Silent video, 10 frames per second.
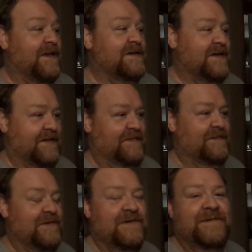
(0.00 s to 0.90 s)

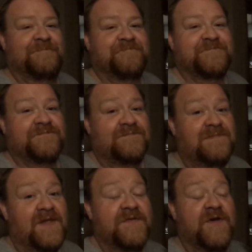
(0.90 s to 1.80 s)
Yes.
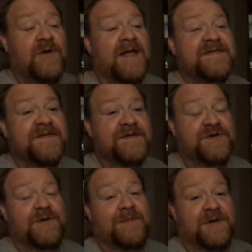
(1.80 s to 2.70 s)
So lots to
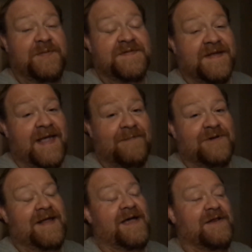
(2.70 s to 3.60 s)
do. I'm going to put the
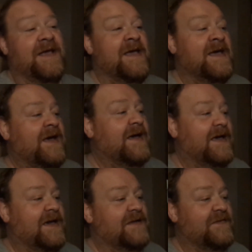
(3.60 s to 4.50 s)
camera down
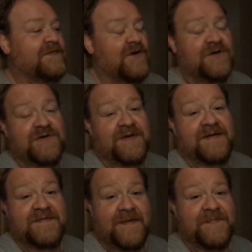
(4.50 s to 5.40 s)
and start
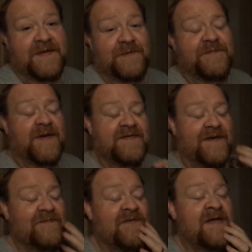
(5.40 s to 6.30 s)
doing something with
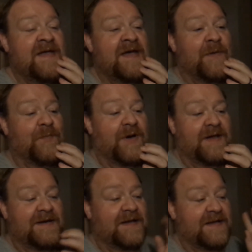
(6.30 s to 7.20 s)
myself.
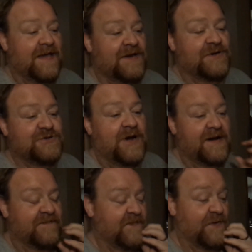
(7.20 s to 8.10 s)
But again, I'll try
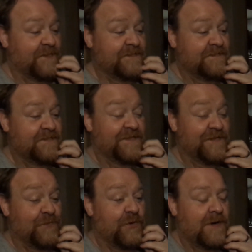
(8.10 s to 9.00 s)
to film
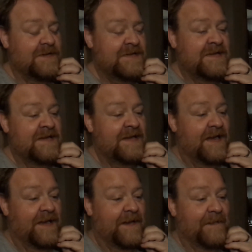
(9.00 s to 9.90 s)
some more,
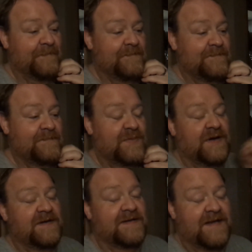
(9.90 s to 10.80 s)
um,
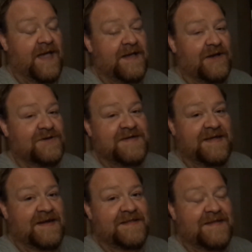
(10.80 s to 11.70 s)
but can't
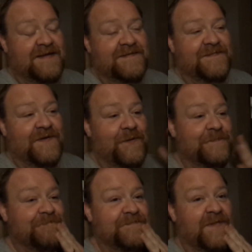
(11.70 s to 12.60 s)
guarantee anything. So,
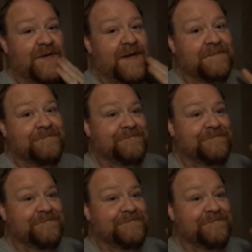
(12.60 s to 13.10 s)
okay.